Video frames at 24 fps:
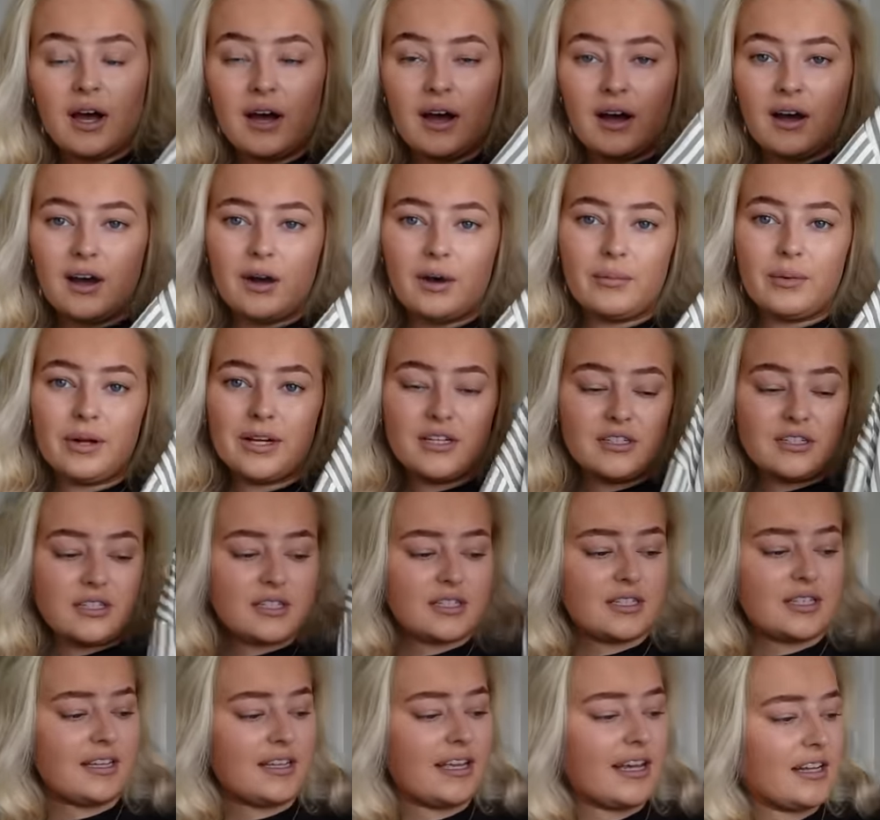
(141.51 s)
And I
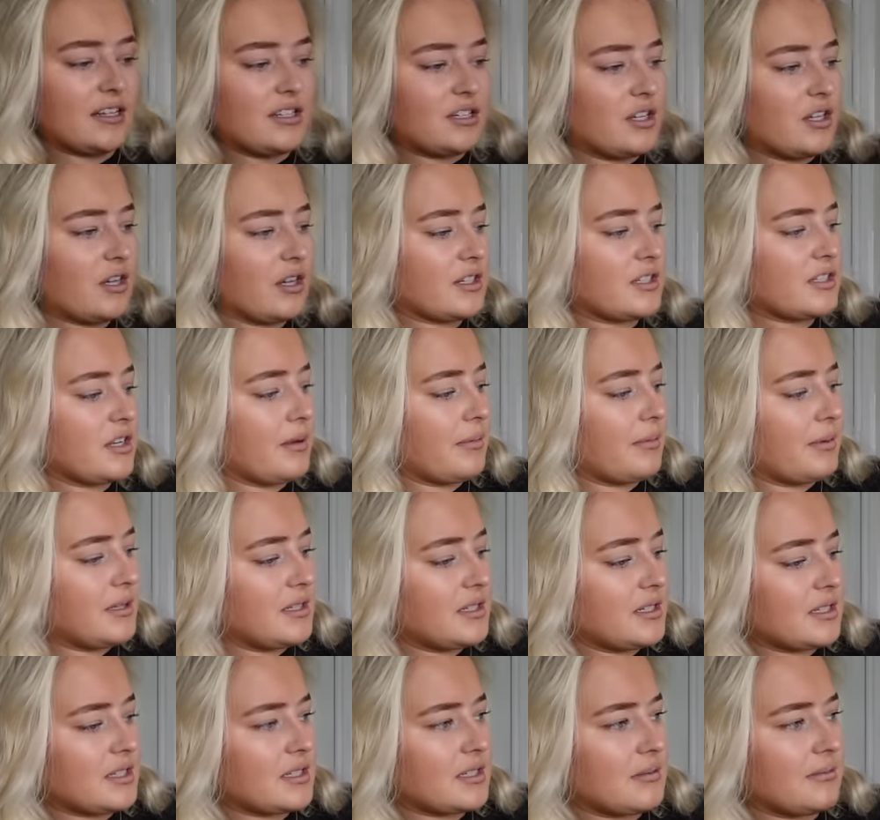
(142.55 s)
just think, yeah, tucked up
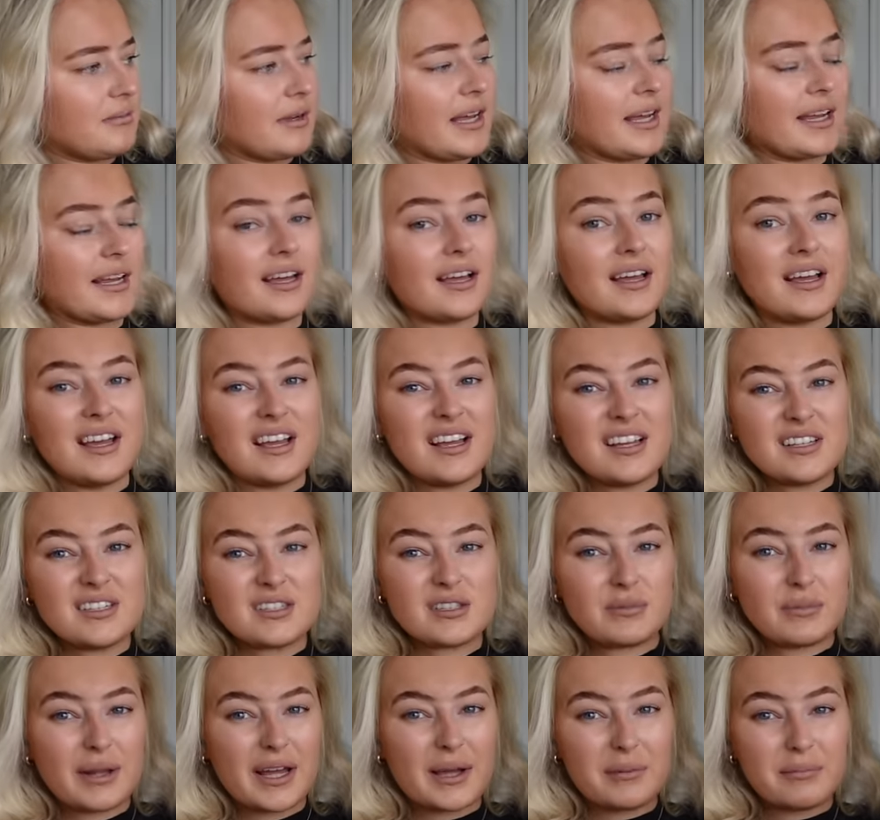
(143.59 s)
into some
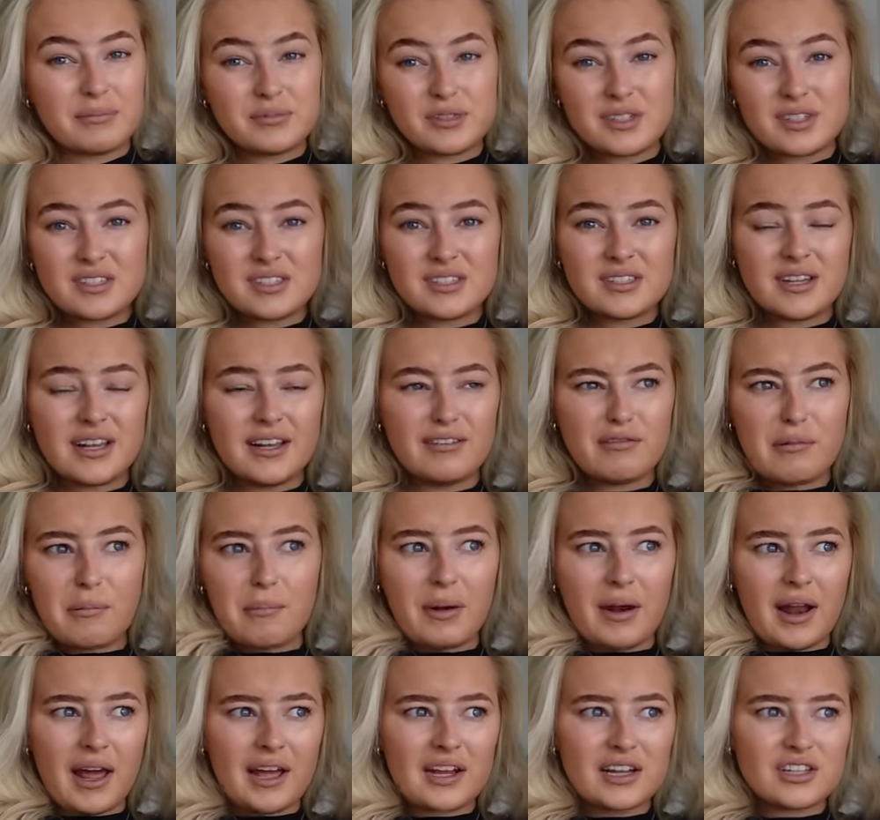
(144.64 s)
just even
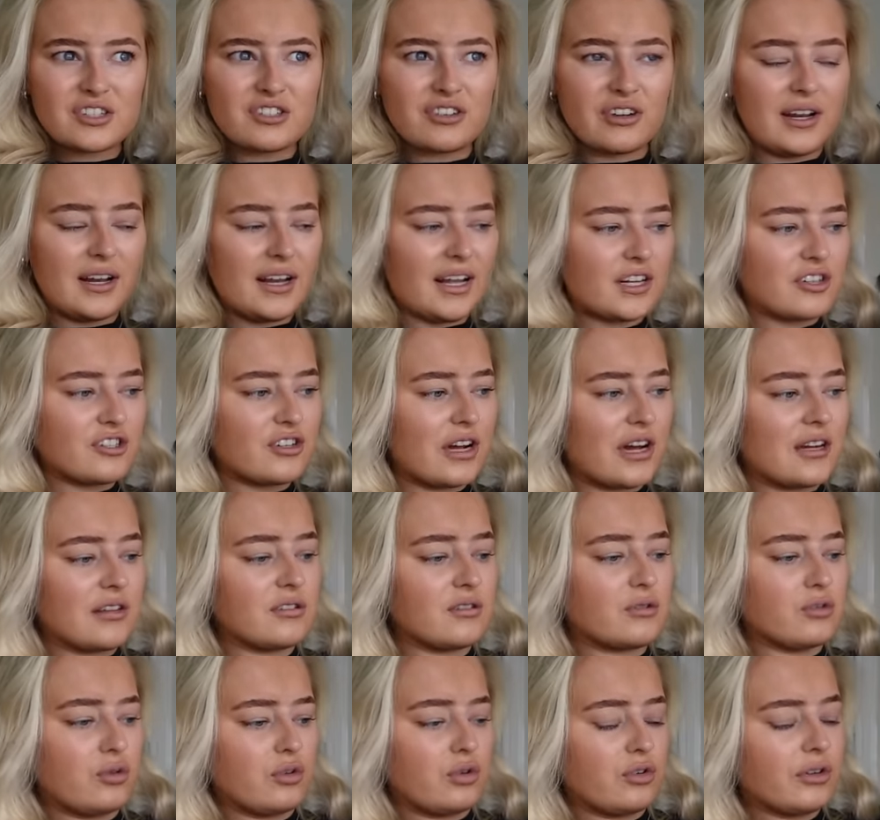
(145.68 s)
black straight leg
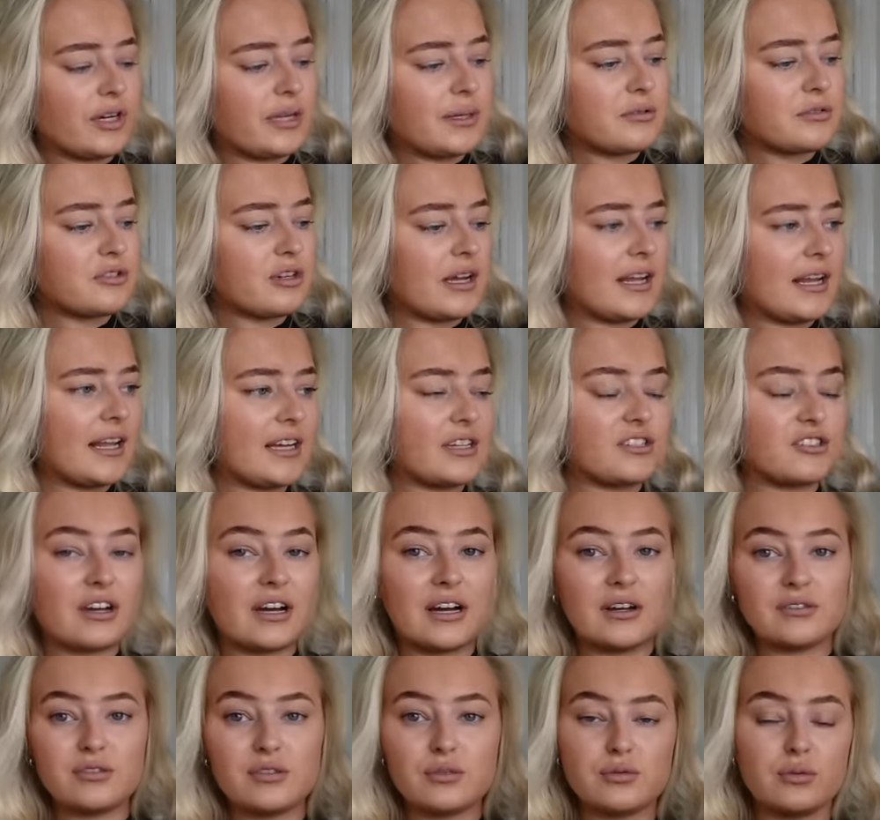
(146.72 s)
trousers or cream straight leg
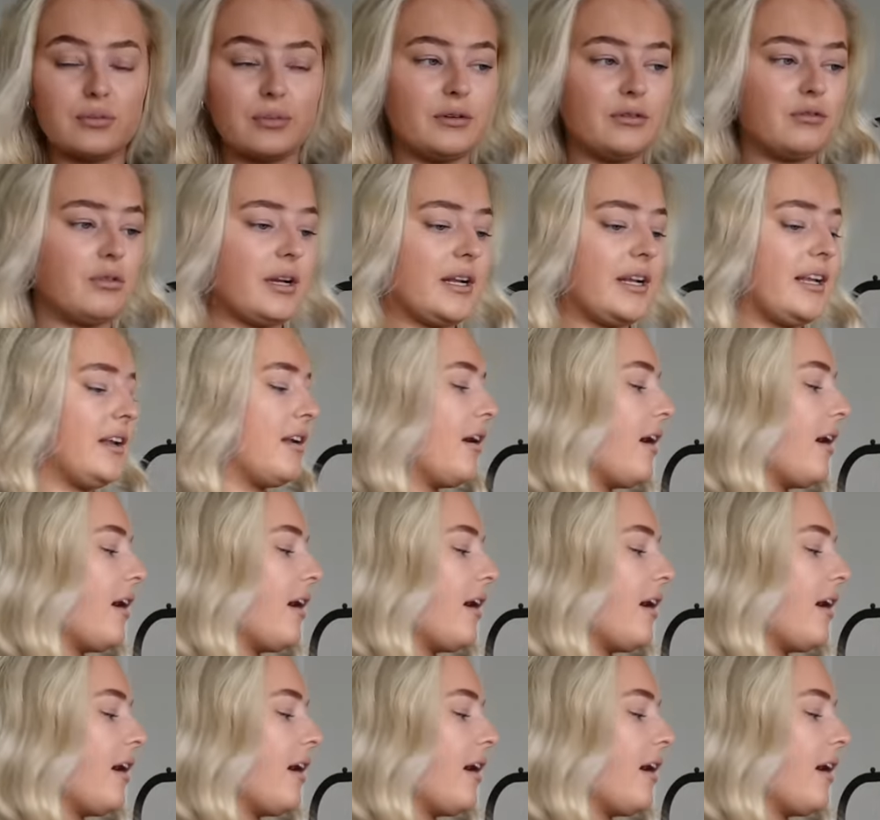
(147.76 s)
trousers will be really